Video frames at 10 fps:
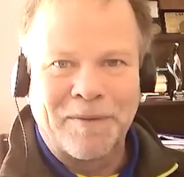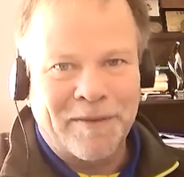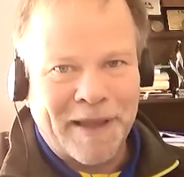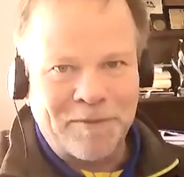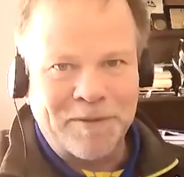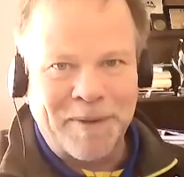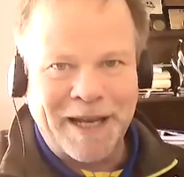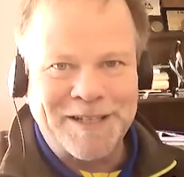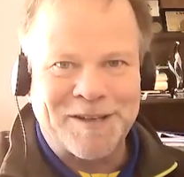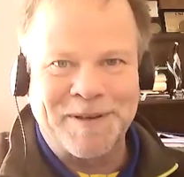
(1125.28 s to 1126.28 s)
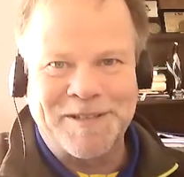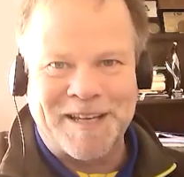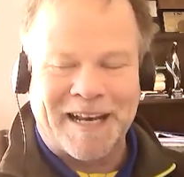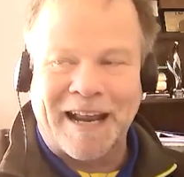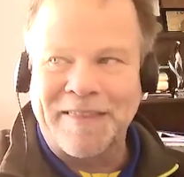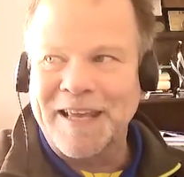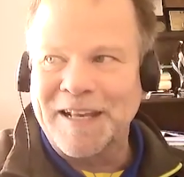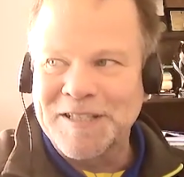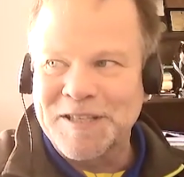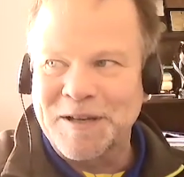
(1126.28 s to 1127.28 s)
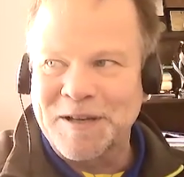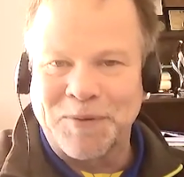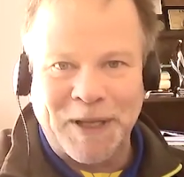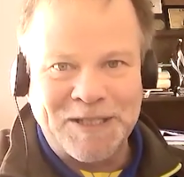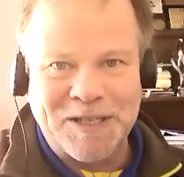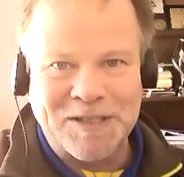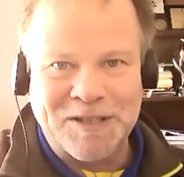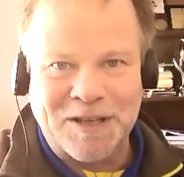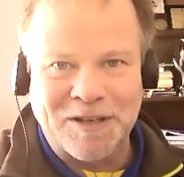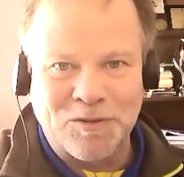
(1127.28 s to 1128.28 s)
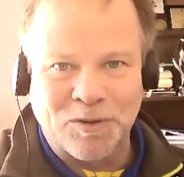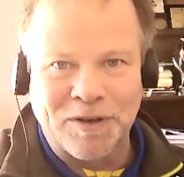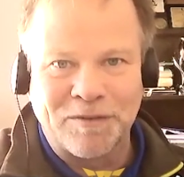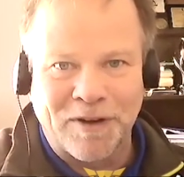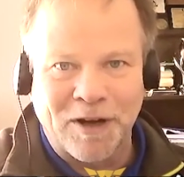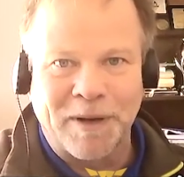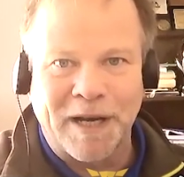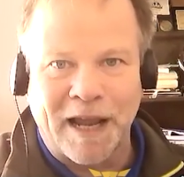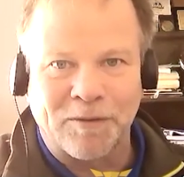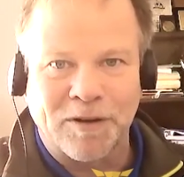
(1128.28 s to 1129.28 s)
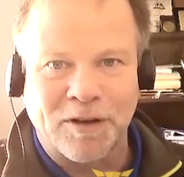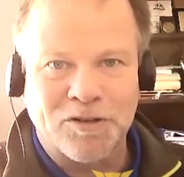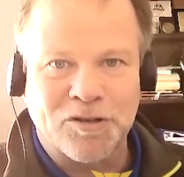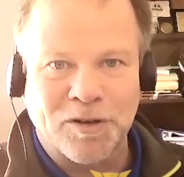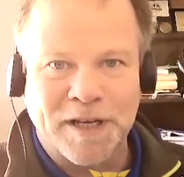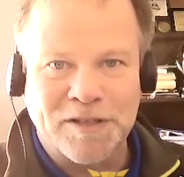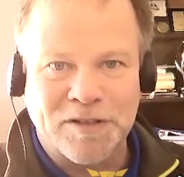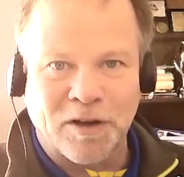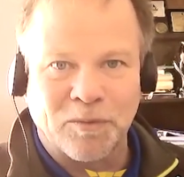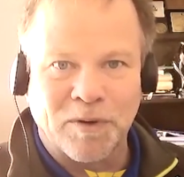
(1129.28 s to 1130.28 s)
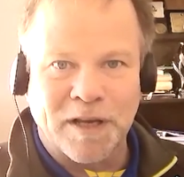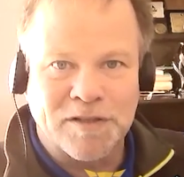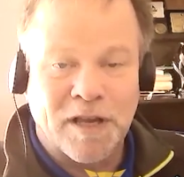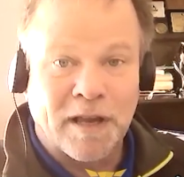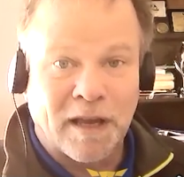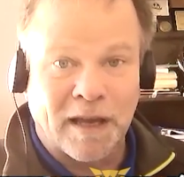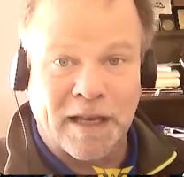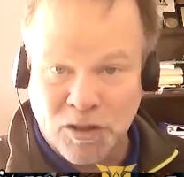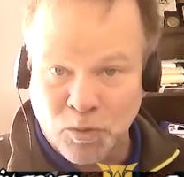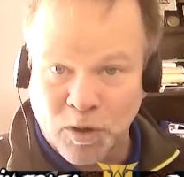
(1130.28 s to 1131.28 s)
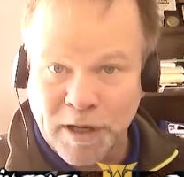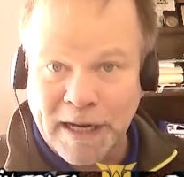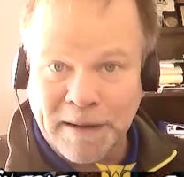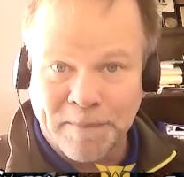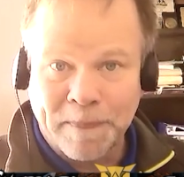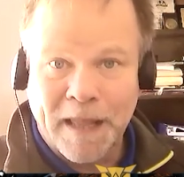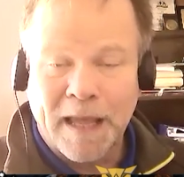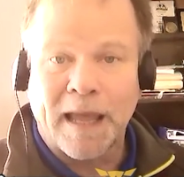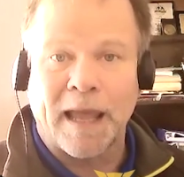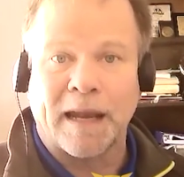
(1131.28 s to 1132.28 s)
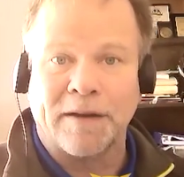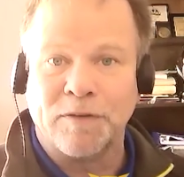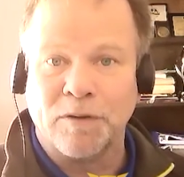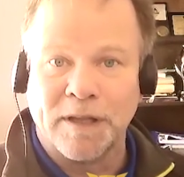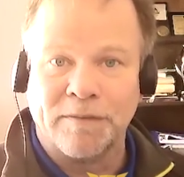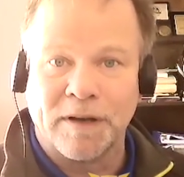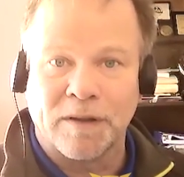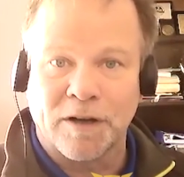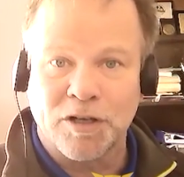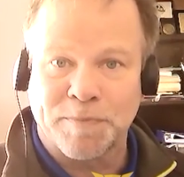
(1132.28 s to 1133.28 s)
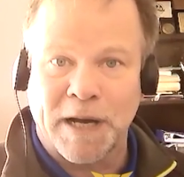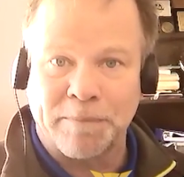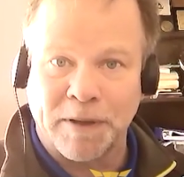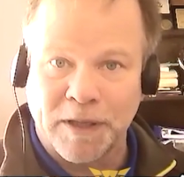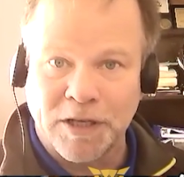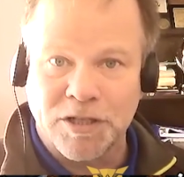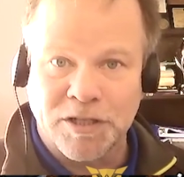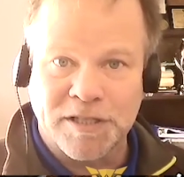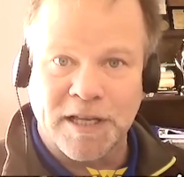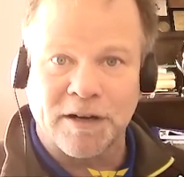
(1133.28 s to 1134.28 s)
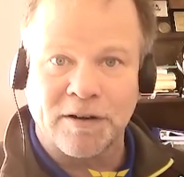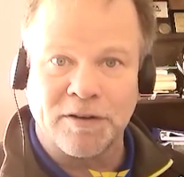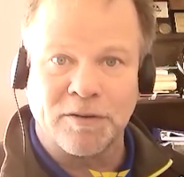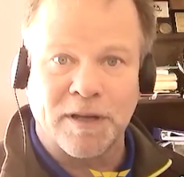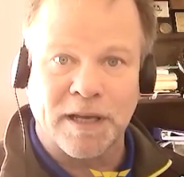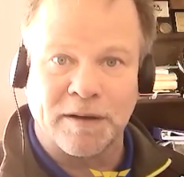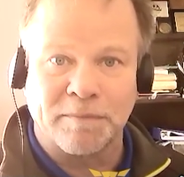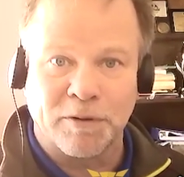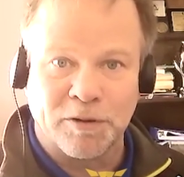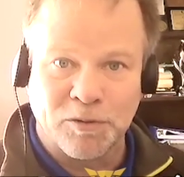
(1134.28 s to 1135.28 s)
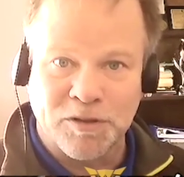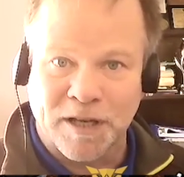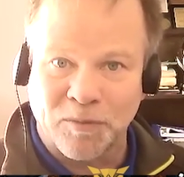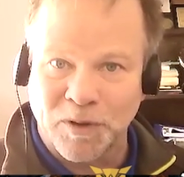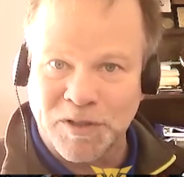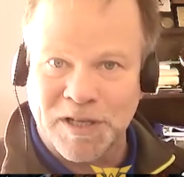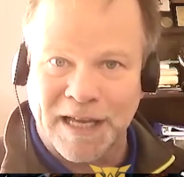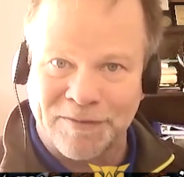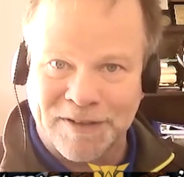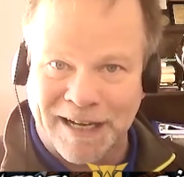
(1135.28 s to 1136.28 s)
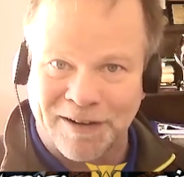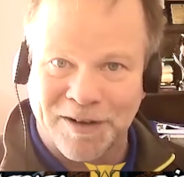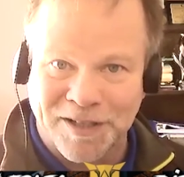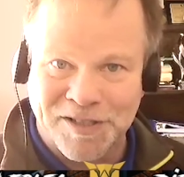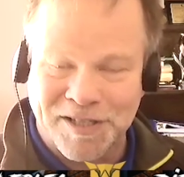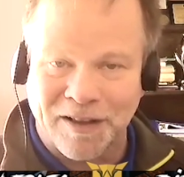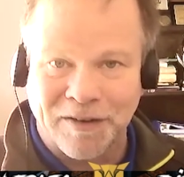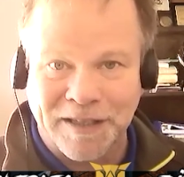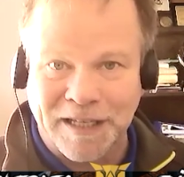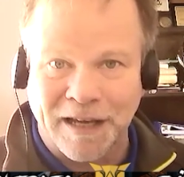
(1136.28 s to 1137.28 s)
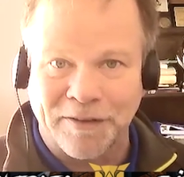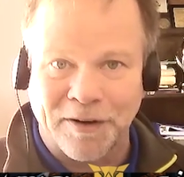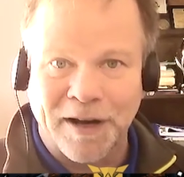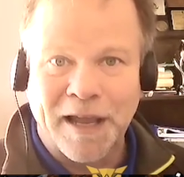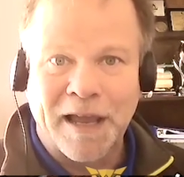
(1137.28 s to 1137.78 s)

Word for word: Well, that remains to be seen. I think in some places, controlled environment agriculture is uh, is uh, is working. And if you live in a large population center, you can produce on one side of town and sell in the other